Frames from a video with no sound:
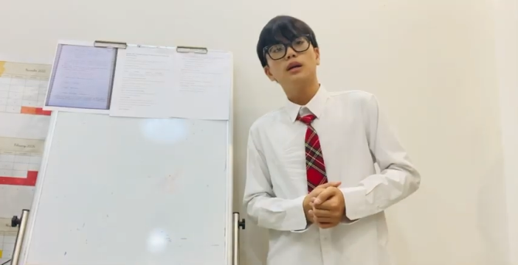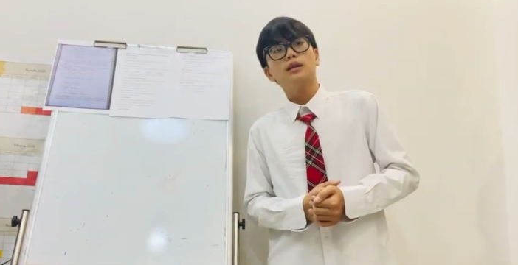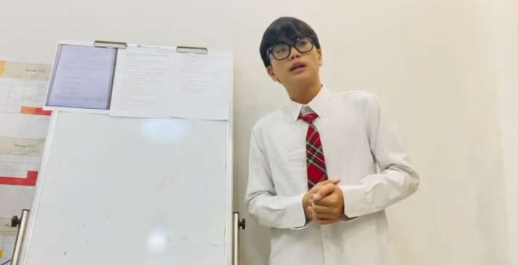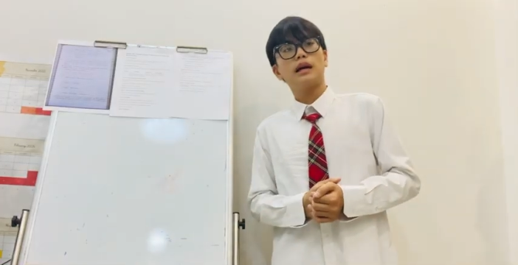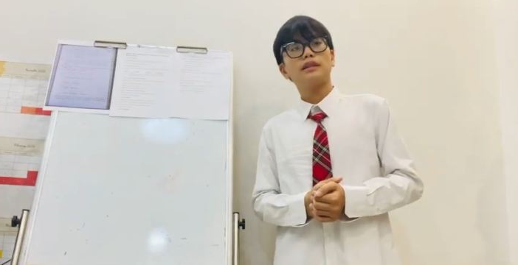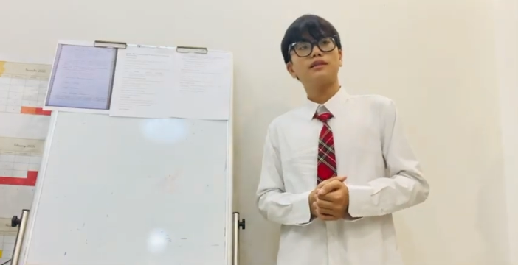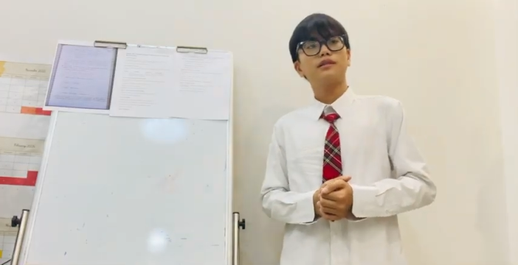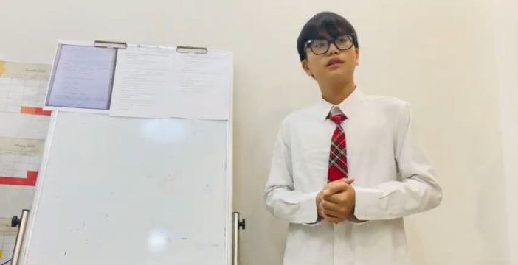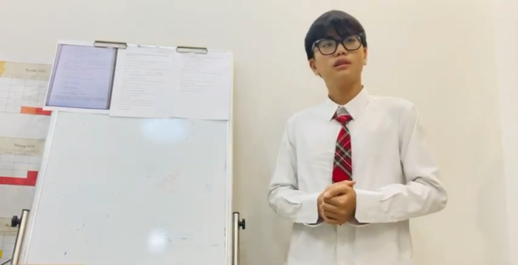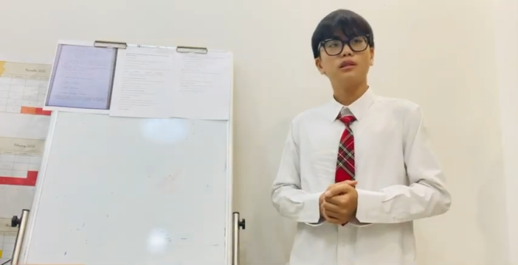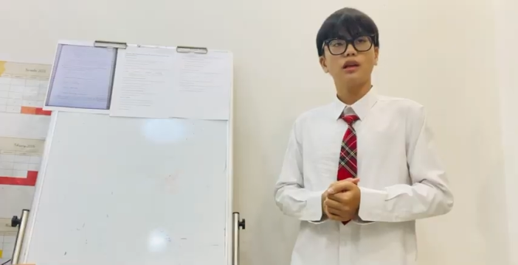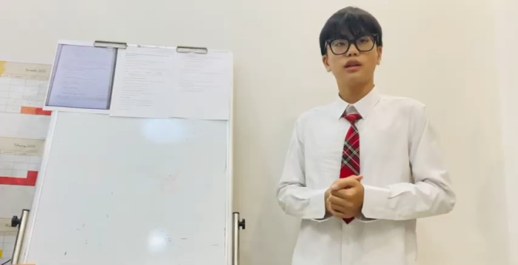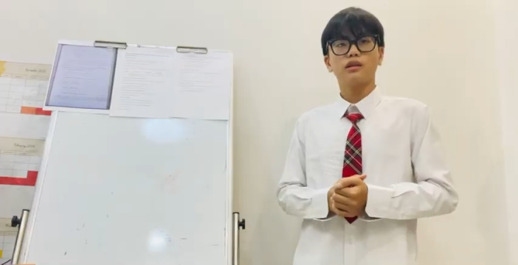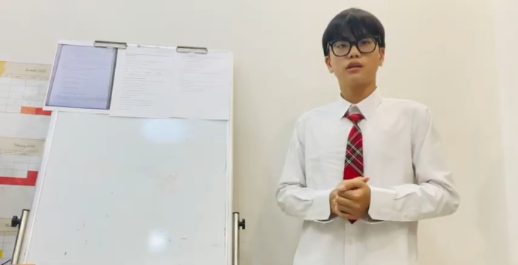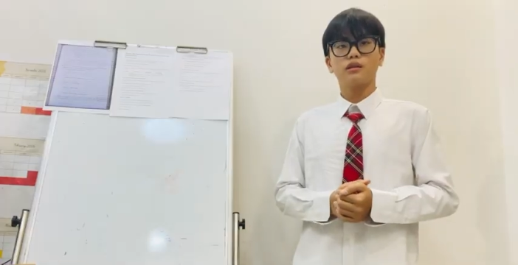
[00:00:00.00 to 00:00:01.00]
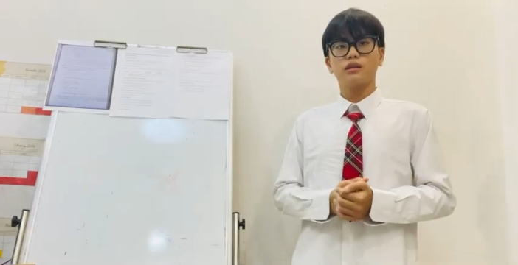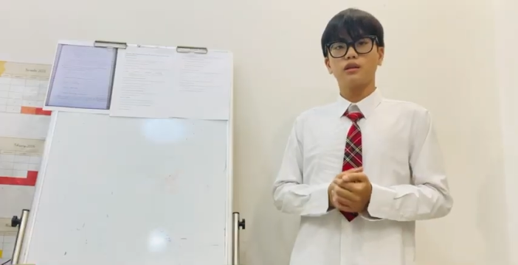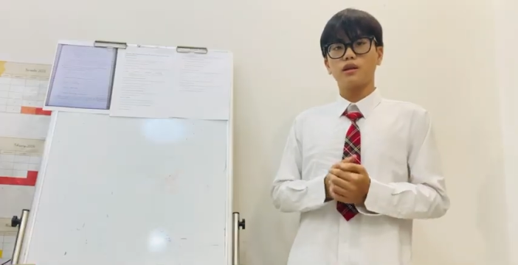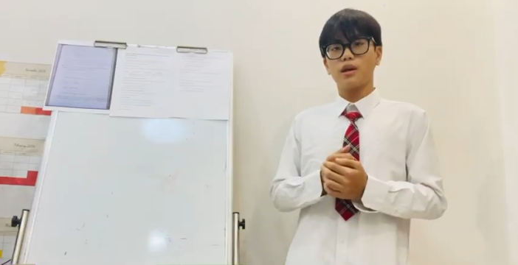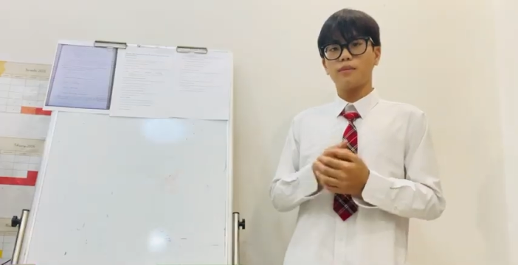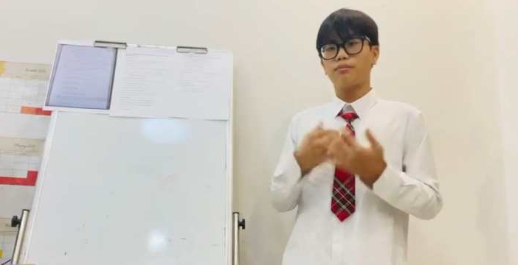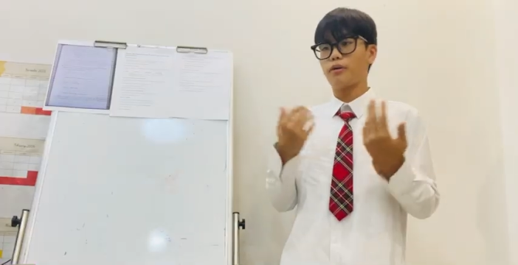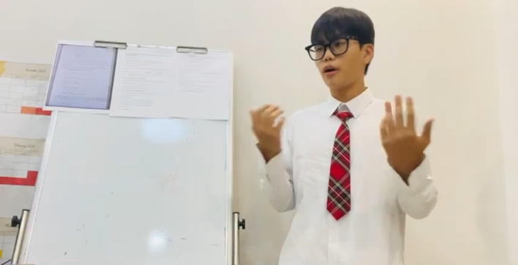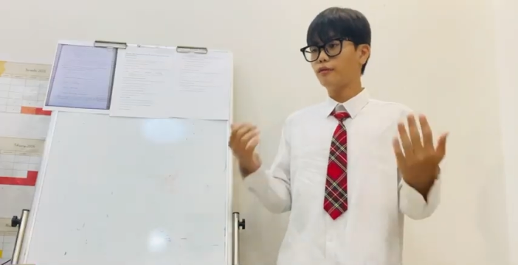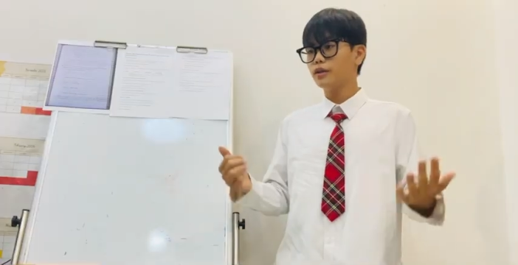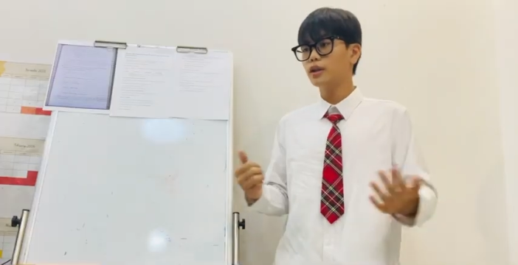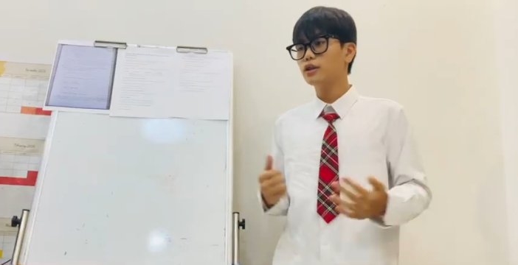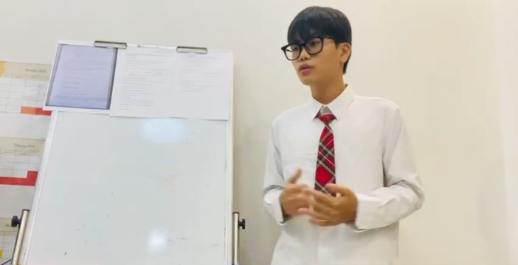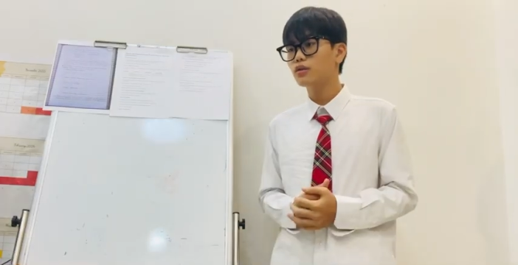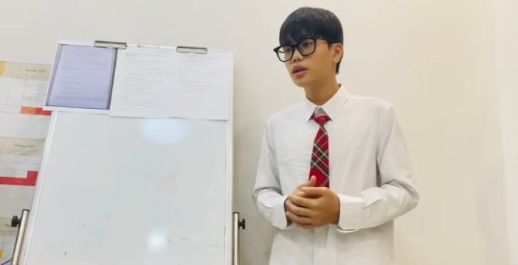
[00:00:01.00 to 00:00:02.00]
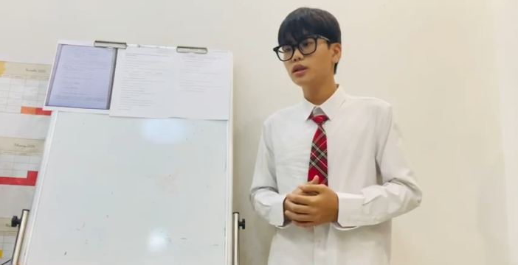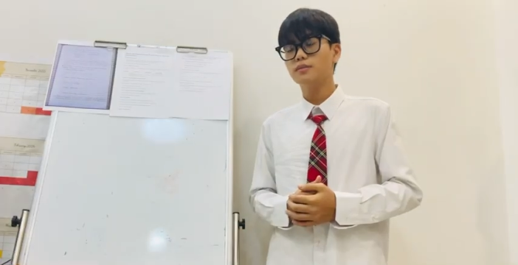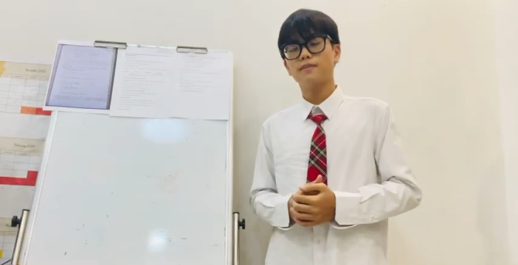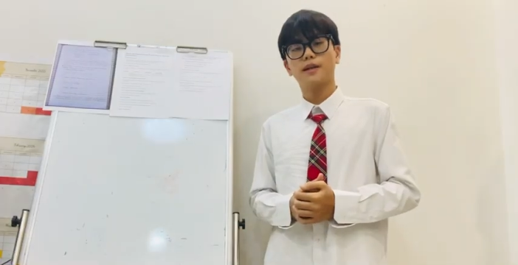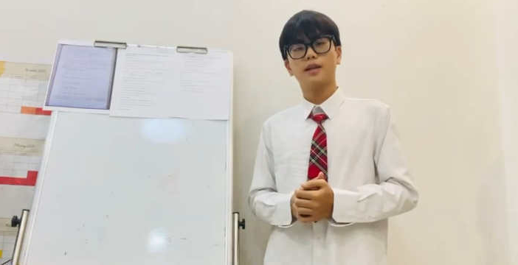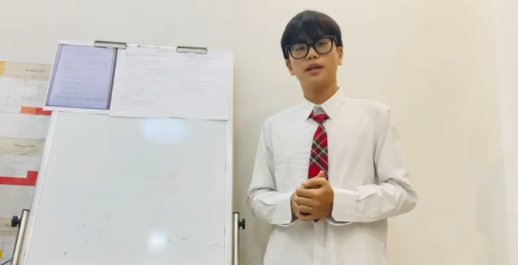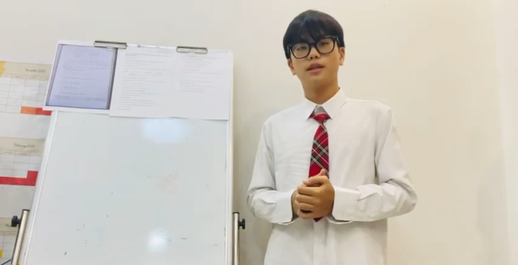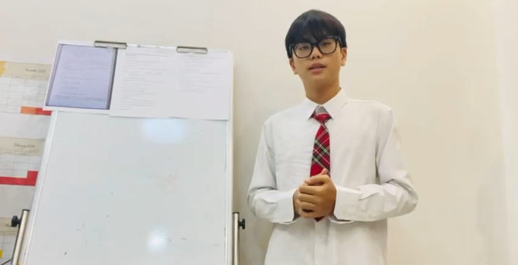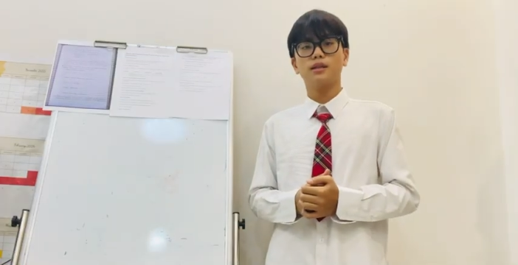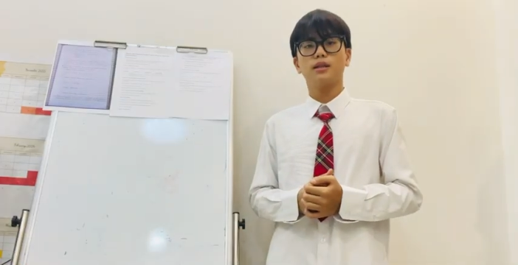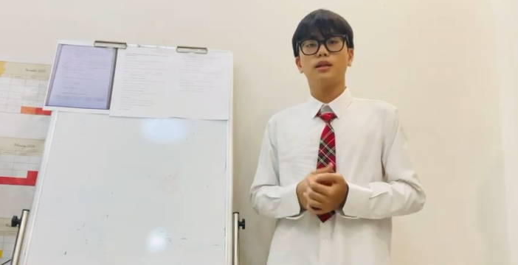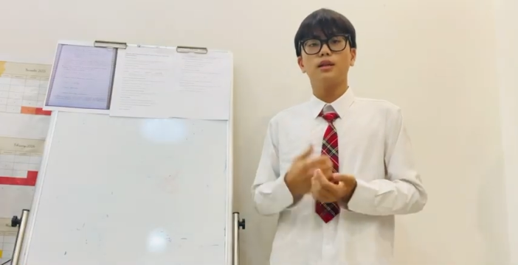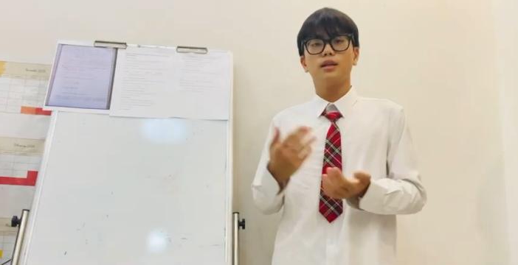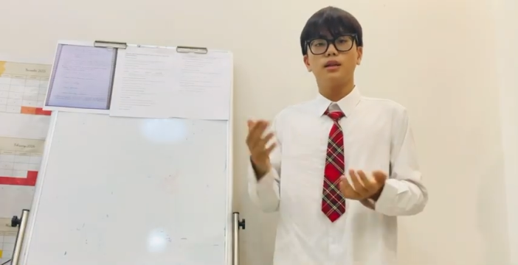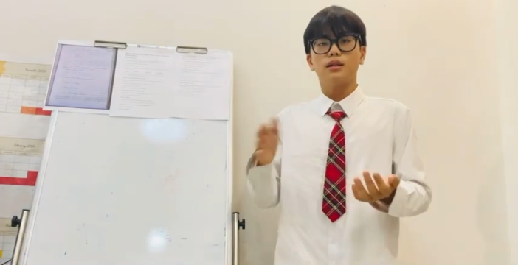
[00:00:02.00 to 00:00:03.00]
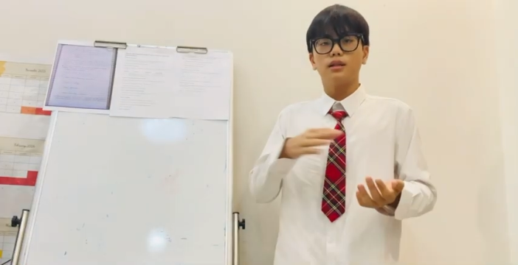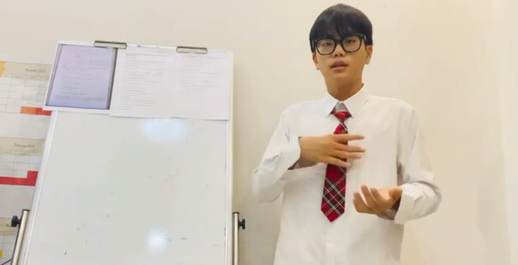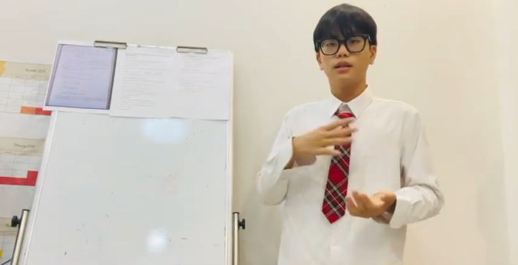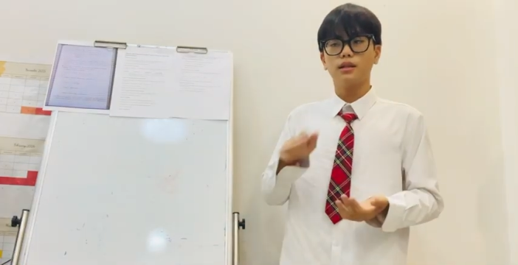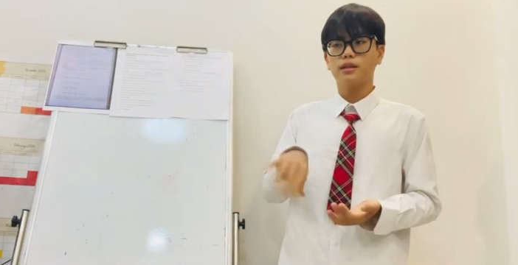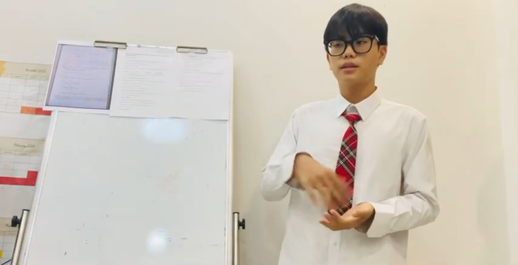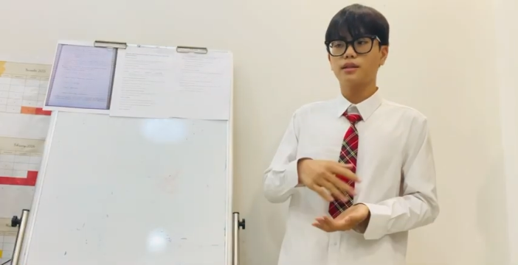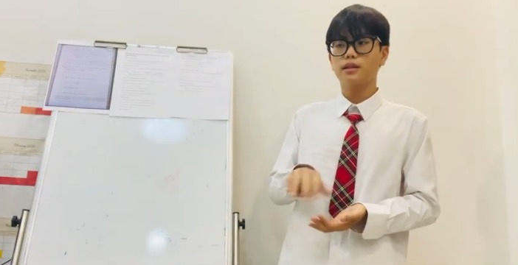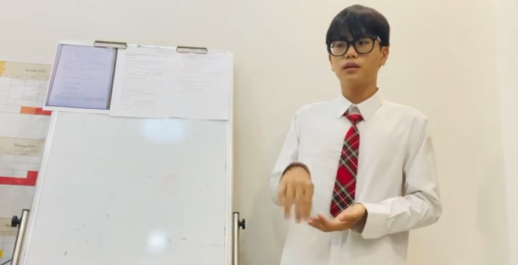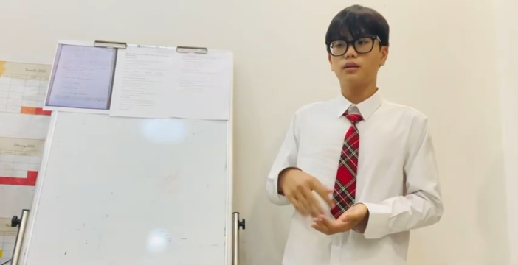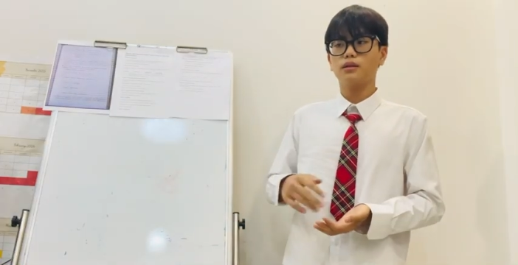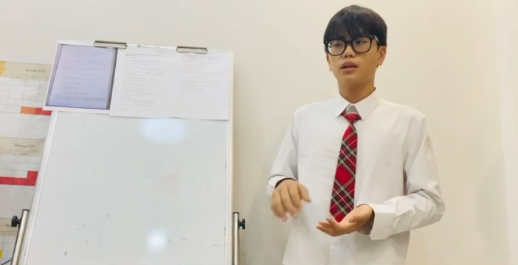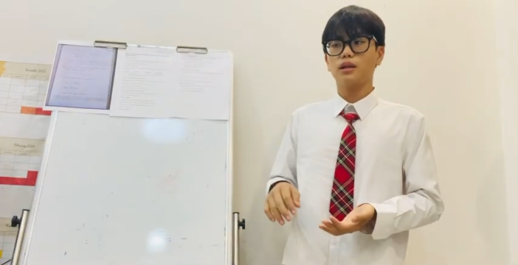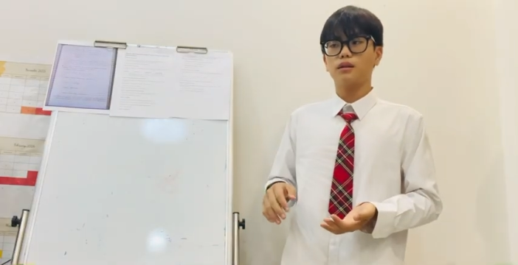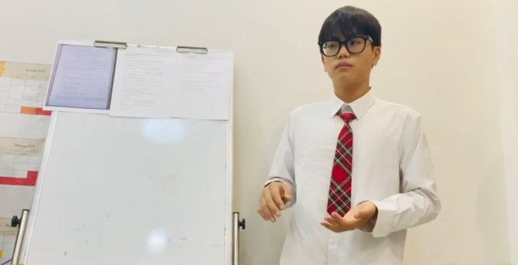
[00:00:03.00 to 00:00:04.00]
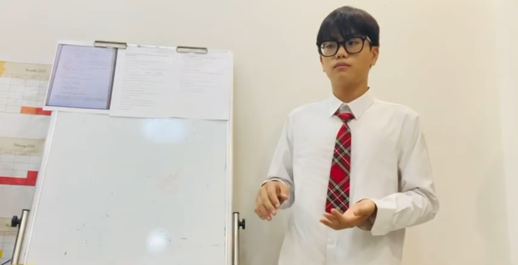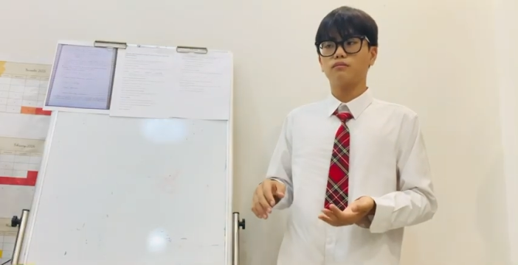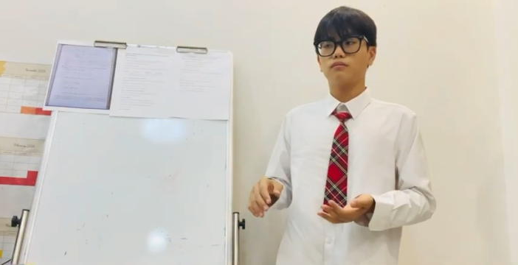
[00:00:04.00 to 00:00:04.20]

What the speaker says: that's still like a profit increase, because it still like